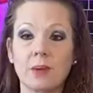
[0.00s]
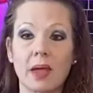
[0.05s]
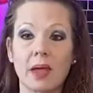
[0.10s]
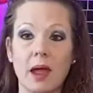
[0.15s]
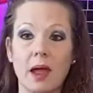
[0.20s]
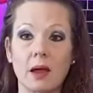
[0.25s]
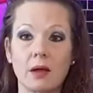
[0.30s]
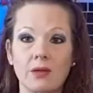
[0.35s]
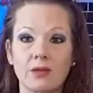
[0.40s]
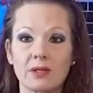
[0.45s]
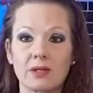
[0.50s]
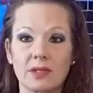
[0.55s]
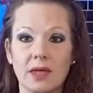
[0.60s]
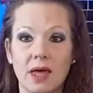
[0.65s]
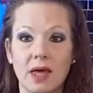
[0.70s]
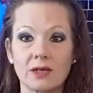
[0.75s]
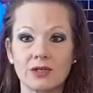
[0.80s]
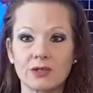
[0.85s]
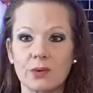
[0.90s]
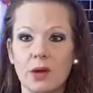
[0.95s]
my hair this
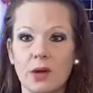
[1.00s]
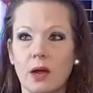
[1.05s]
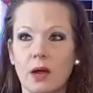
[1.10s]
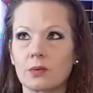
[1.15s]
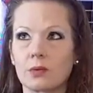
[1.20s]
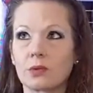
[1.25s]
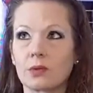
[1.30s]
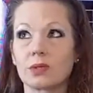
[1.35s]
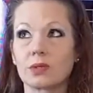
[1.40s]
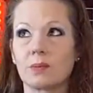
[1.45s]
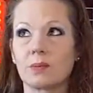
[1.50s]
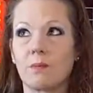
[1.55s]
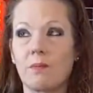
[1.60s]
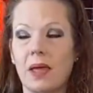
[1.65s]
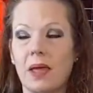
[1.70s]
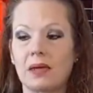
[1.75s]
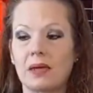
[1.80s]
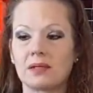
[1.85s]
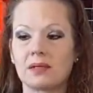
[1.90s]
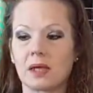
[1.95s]
last round, which was
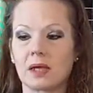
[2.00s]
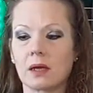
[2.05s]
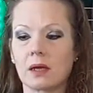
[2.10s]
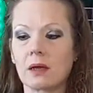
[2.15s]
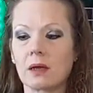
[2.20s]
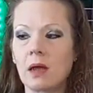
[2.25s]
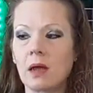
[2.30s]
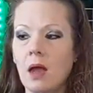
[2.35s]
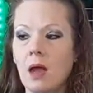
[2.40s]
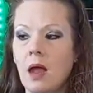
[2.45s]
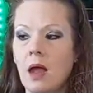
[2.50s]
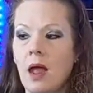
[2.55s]
amazing.